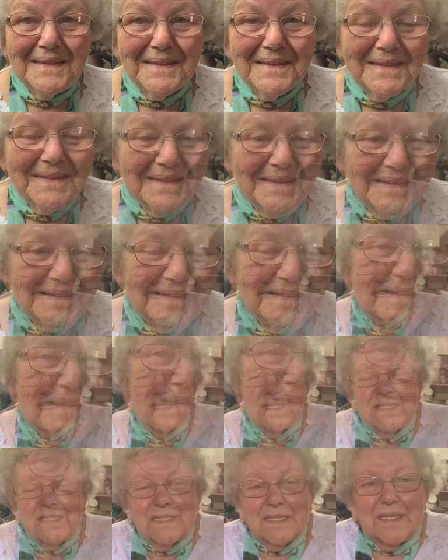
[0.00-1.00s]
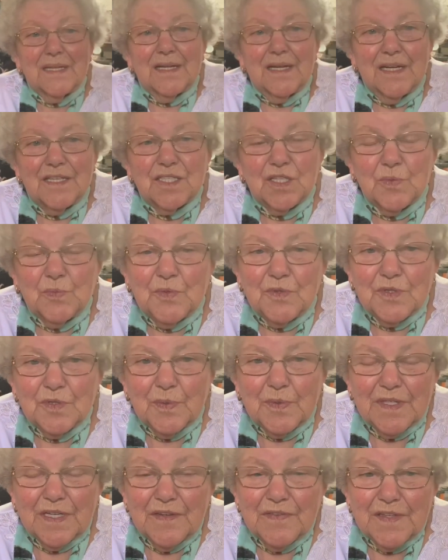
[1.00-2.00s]
Jill, I suppose
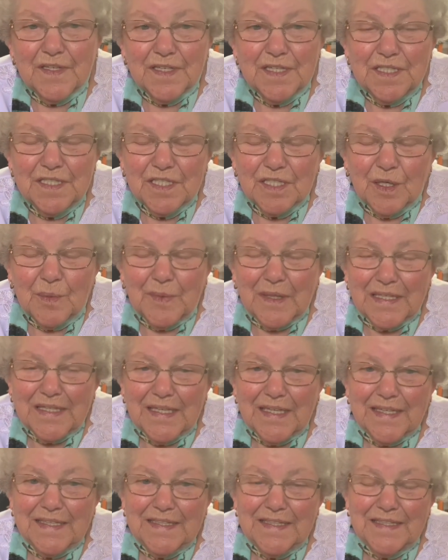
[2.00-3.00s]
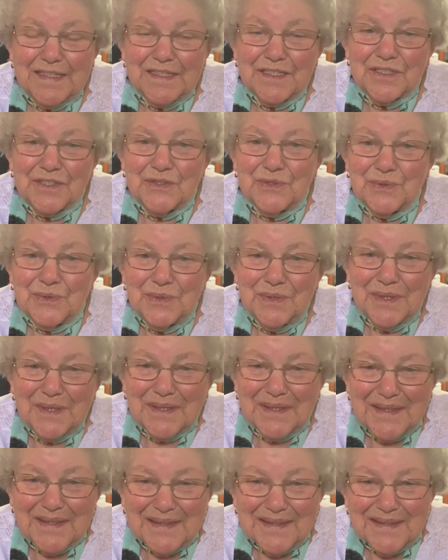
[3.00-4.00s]
we're after needs coming to an end now.
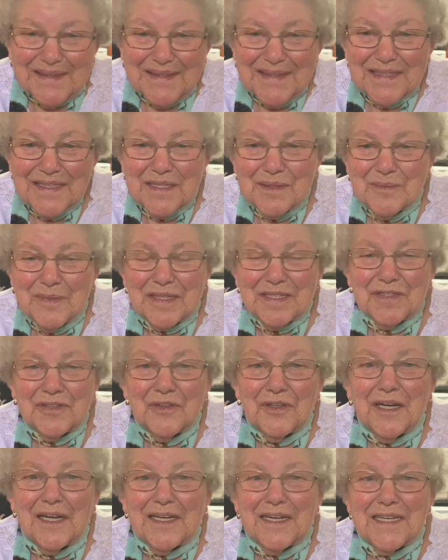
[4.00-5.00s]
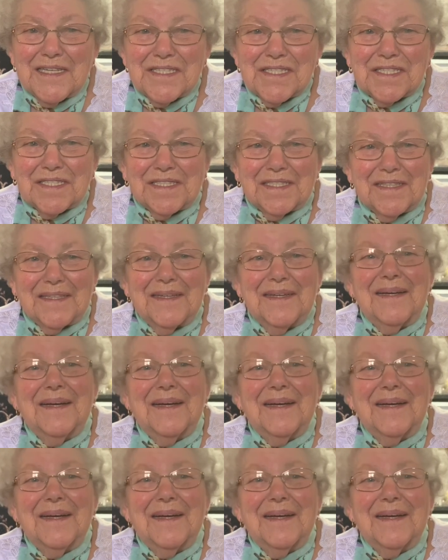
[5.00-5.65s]
Give my tongue a rest.